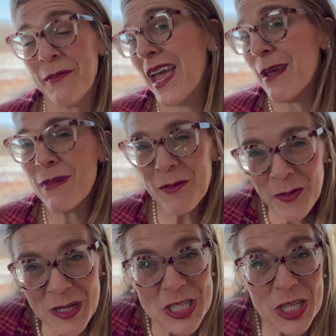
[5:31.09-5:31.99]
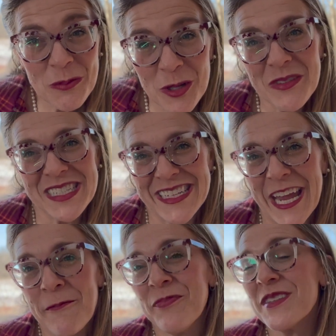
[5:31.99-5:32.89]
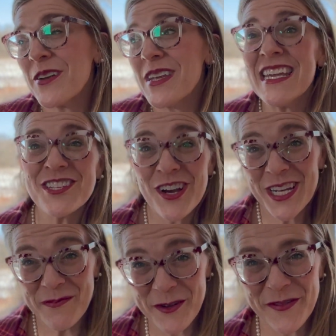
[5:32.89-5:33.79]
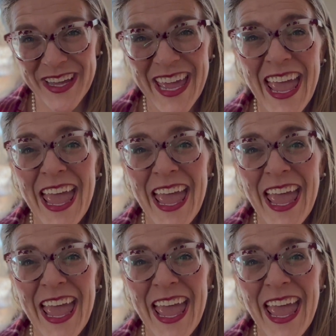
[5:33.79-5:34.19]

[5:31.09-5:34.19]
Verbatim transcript: Hey, maybe we shouldn't move it today. So he tried to move it